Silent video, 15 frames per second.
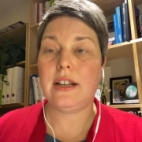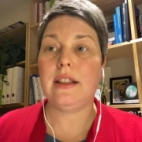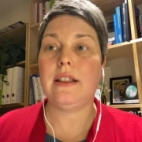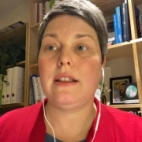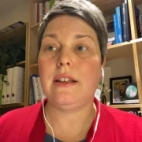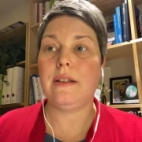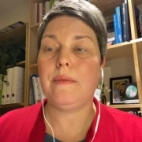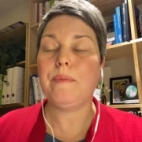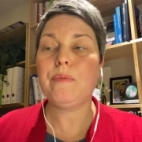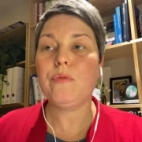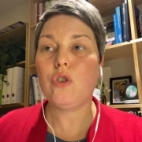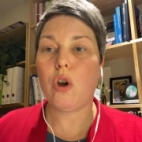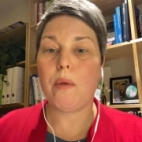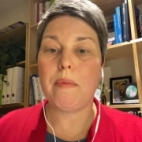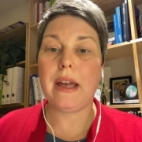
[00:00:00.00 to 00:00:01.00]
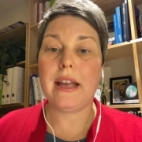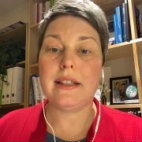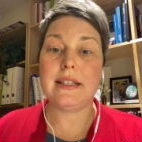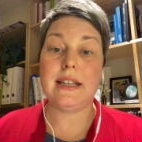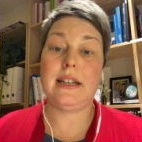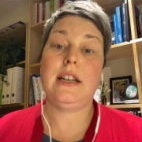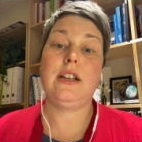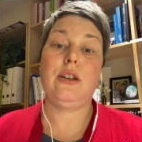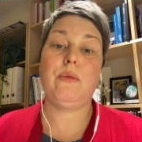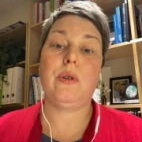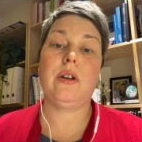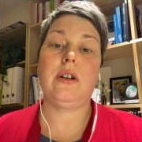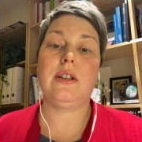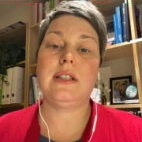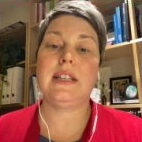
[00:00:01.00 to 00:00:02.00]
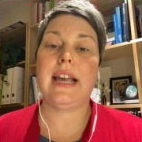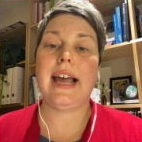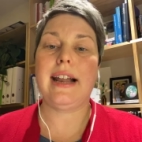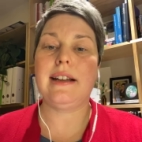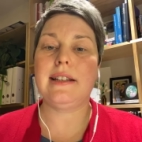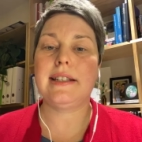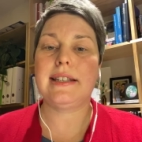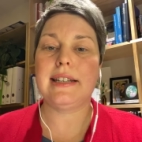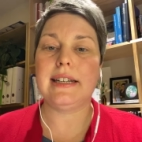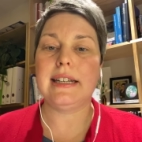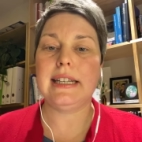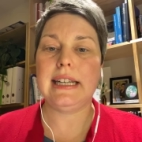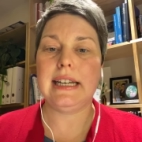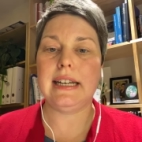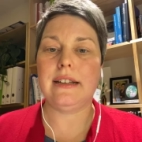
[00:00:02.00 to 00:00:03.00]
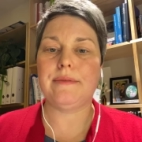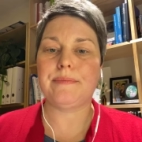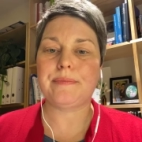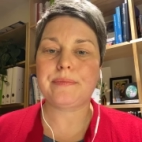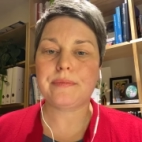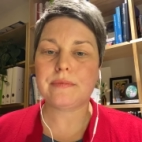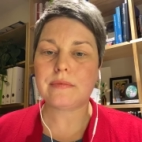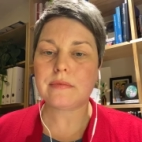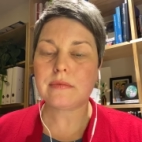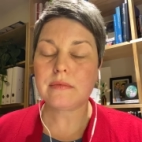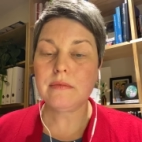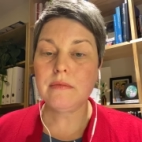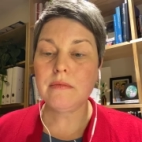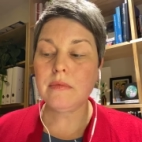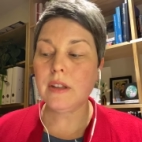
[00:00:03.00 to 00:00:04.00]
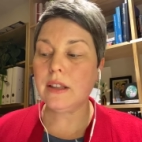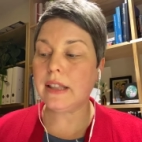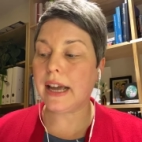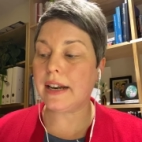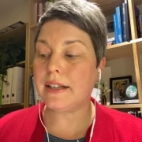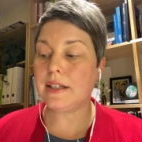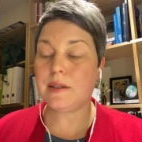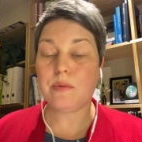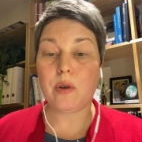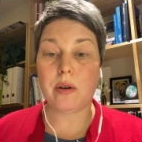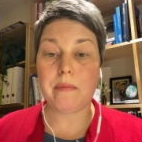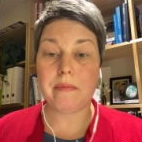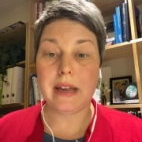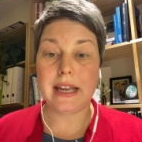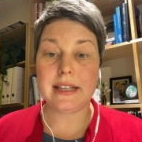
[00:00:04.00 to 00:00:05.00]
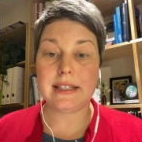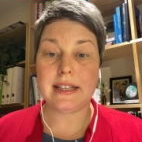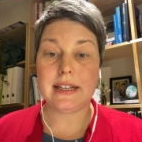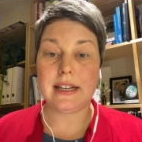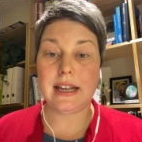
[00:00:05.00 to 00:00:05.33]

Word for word: the compounds in it. You want lots of allicin in it. That is what makes it